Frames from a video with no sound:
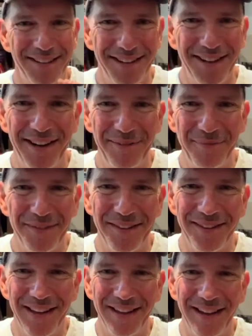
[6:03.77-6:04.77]

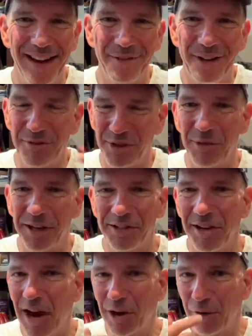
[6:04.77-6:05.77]
I was doing a
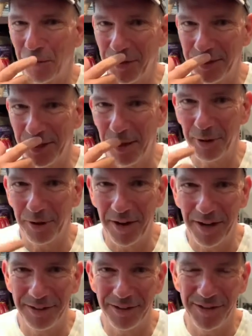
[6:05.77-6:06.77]
talk over the summer
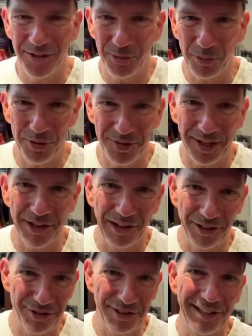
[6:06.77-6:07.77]
on sports
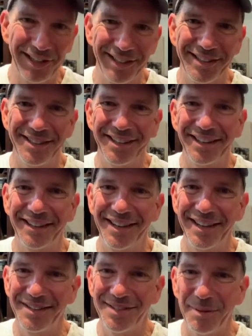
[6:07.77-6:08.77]
psychology and
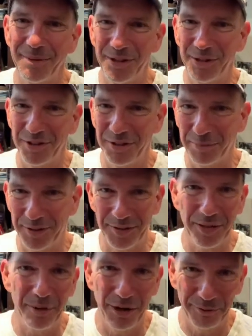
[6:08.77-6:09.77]
on some issues of
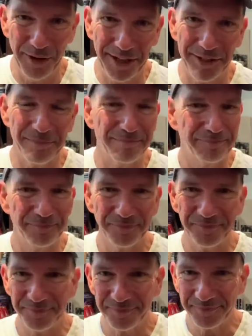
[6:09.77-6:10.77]
placebo effects,
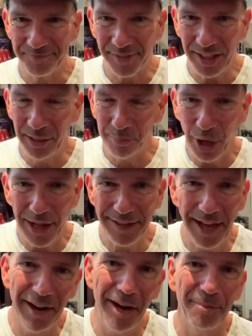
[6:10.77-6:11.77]
and brought
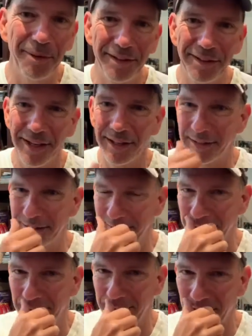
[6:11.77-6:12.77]
that up, and these
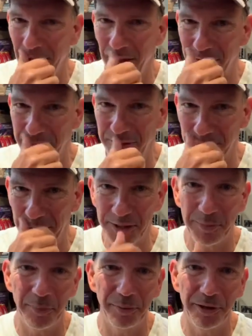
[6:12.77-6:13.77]
college
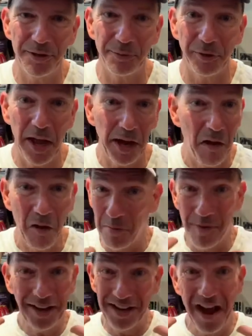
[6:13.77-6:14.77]
baseball players were like, "Oh
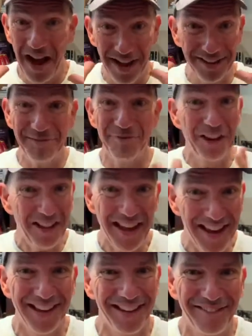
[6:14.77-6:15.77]
my God,
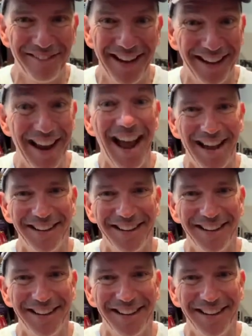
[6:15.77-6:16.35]
really?" And I'm like, "Yeah."